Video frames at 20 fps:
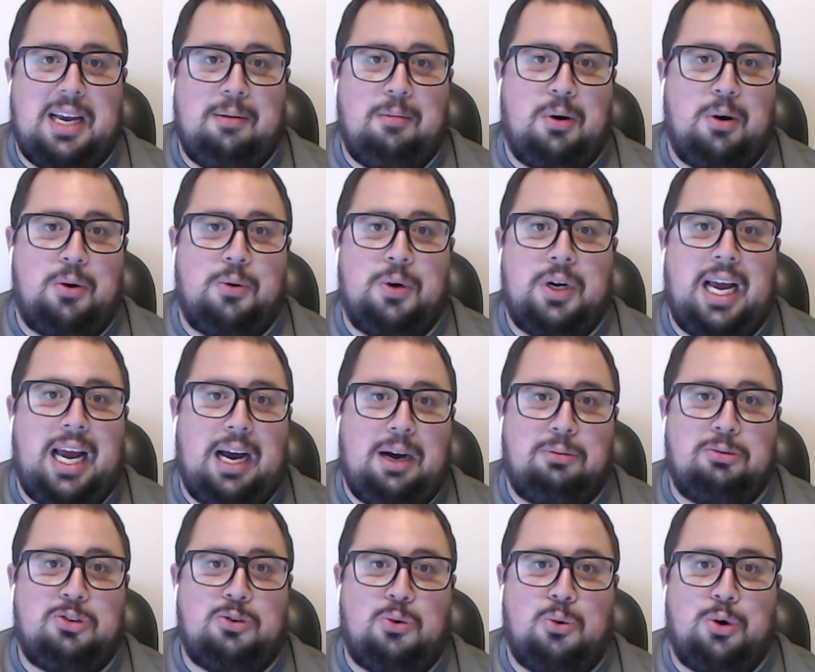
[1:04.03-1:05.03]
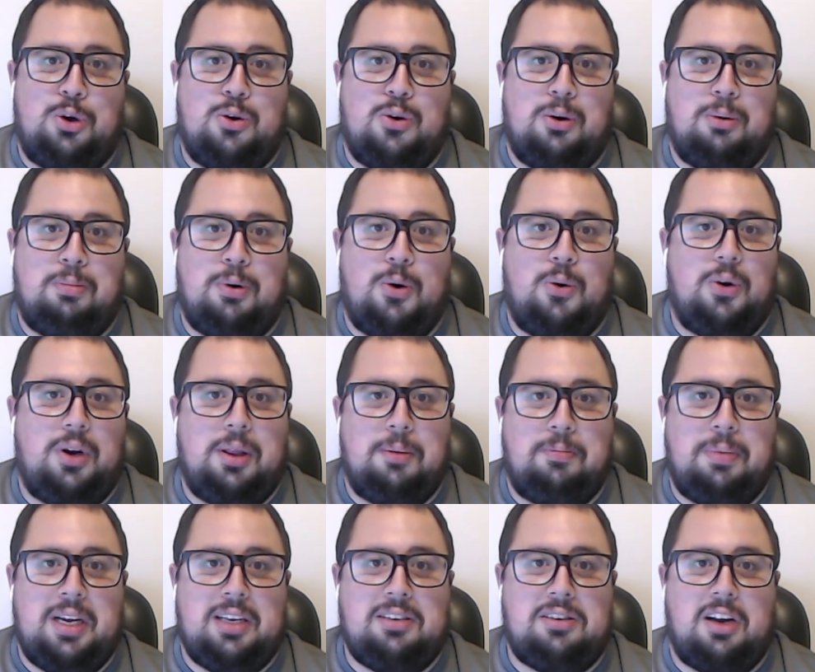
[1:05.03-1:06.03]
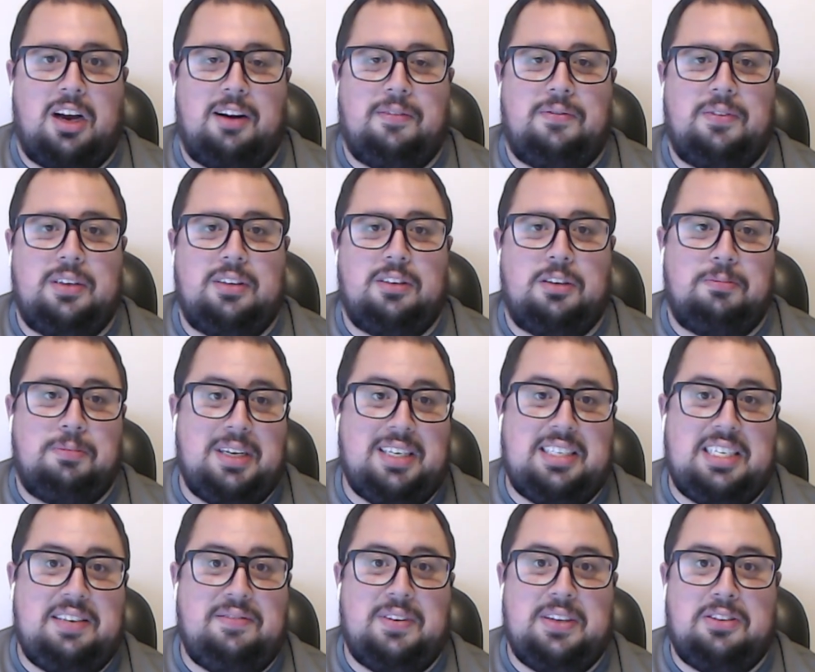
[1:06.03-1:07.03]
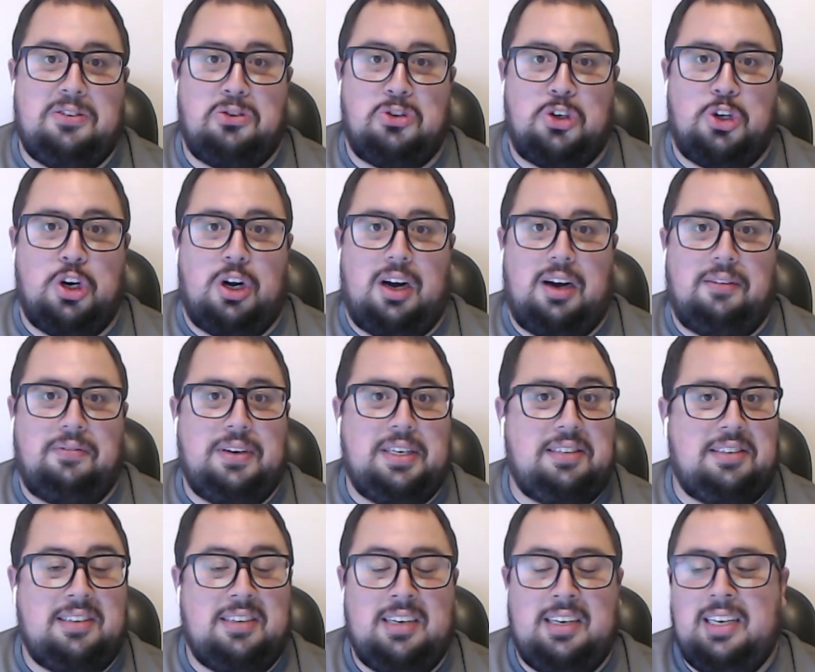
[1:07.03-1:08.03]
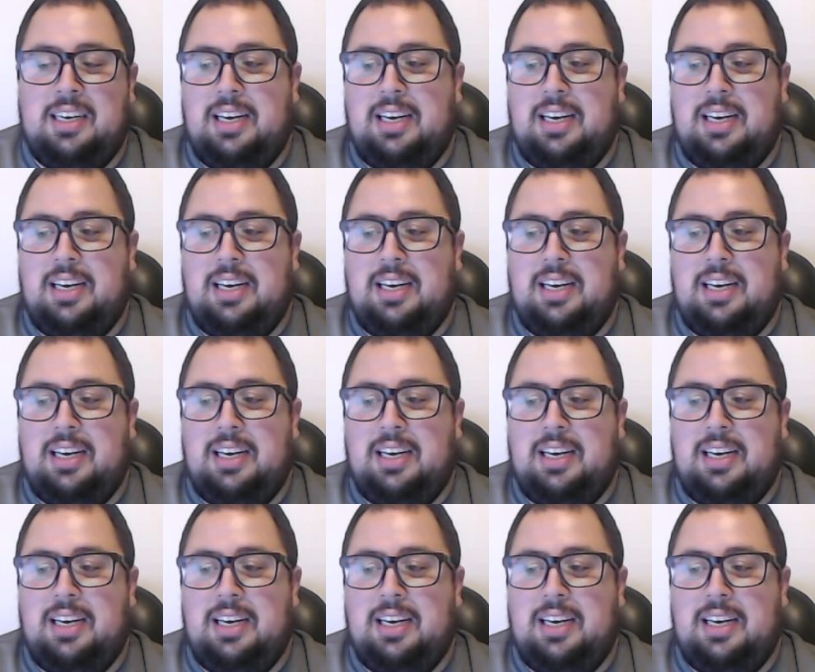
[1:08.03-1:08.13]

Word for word: M O. Outscore your opponent. The best offense, the best defense is a good offense.